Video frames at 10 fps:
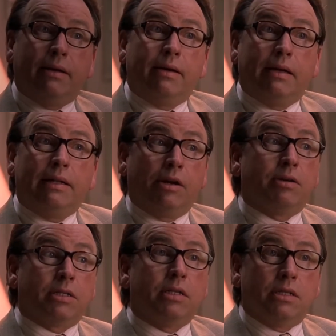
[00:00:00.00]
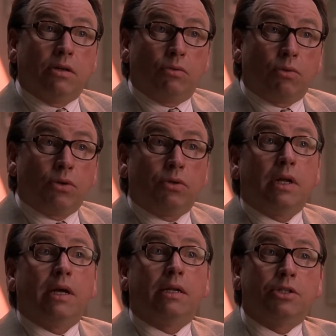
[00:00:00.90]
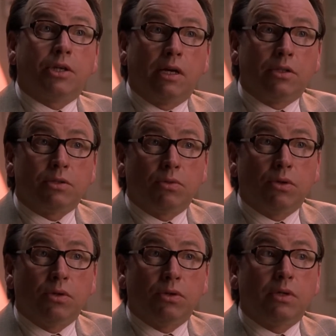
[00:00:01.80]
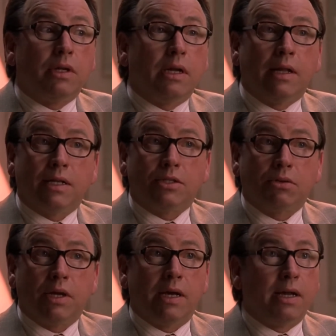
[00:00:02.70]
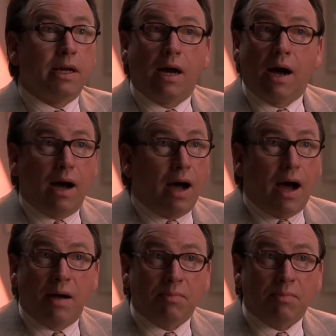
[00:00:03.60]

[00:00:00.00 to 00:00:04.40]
He was addressing the invisible forces that, in his eyes, took Bernie out.